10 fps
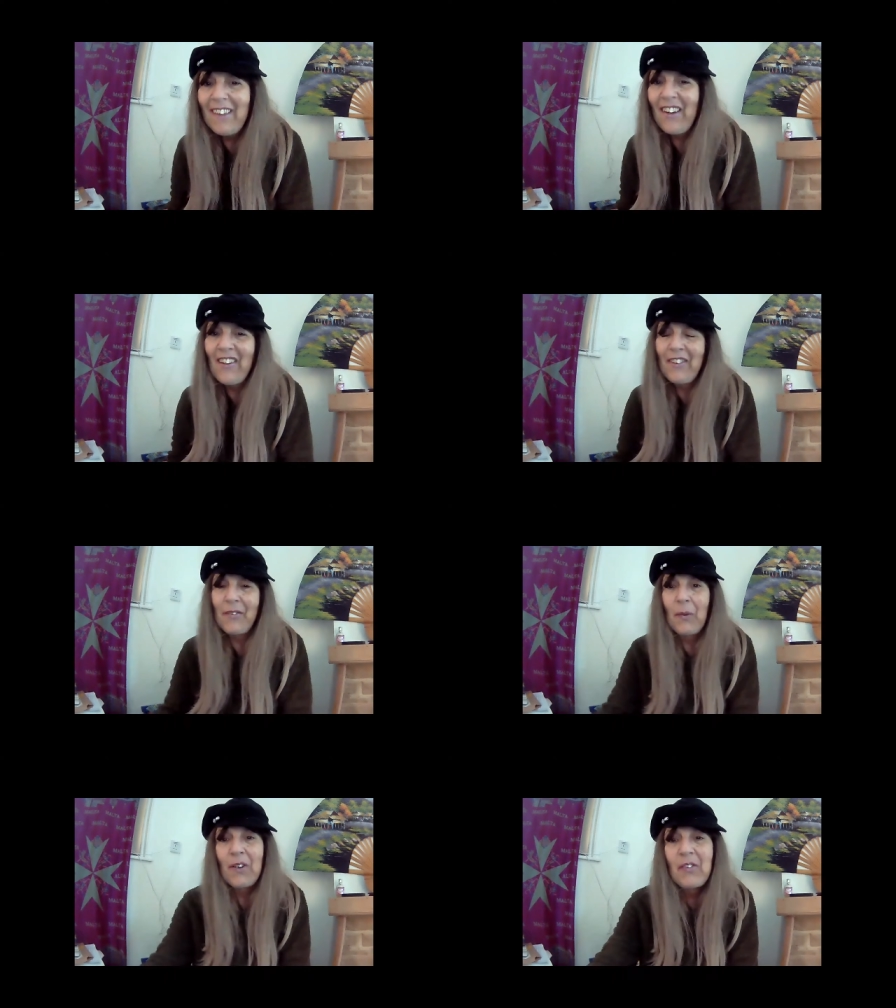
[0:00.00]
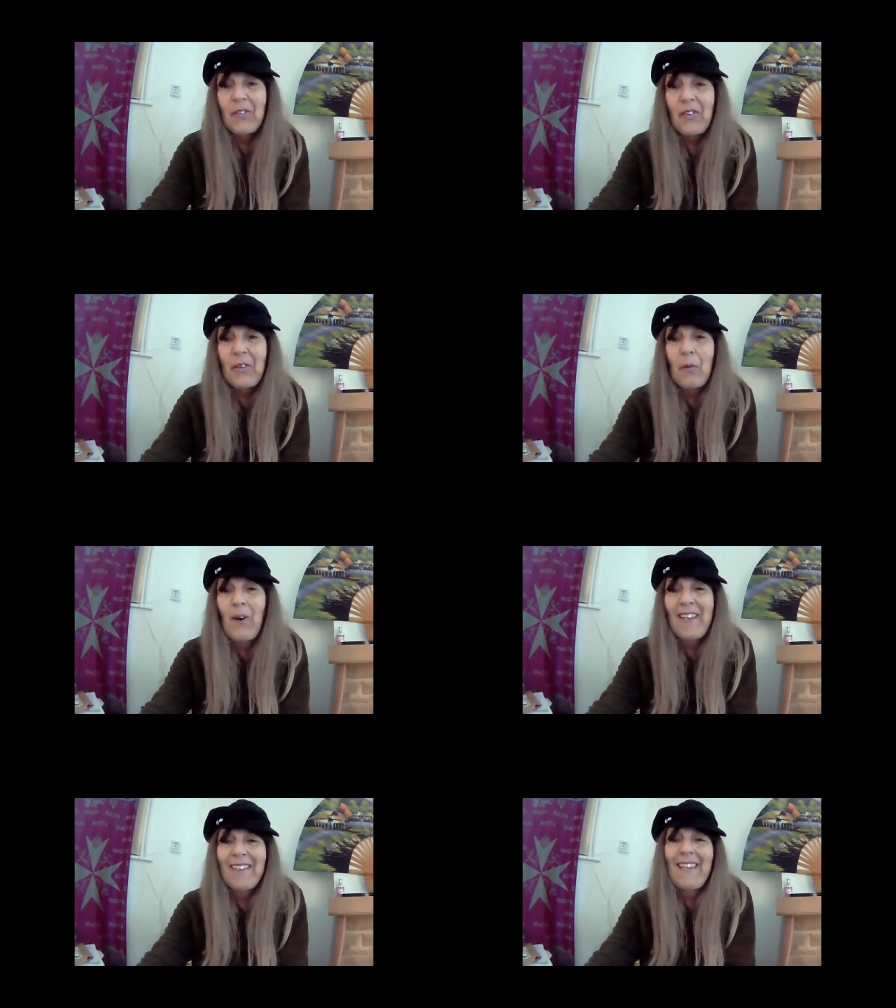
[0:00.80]
Hey guys, welcome to The
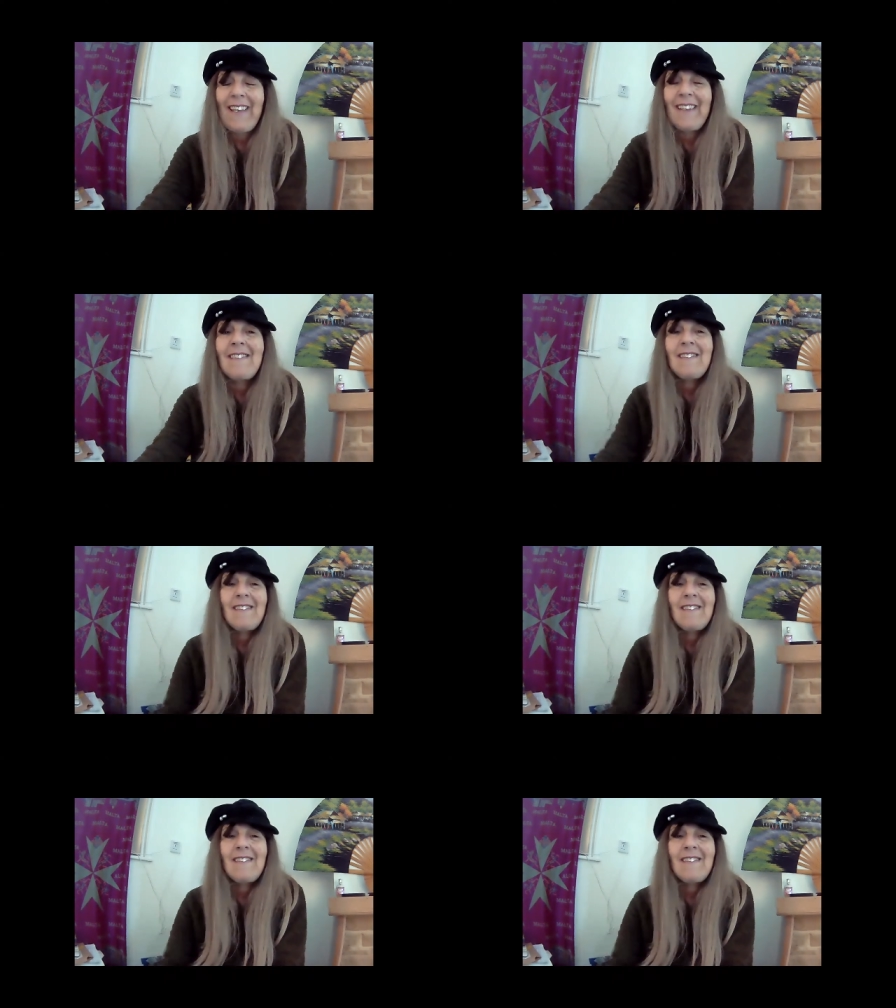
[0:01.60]
Awakening.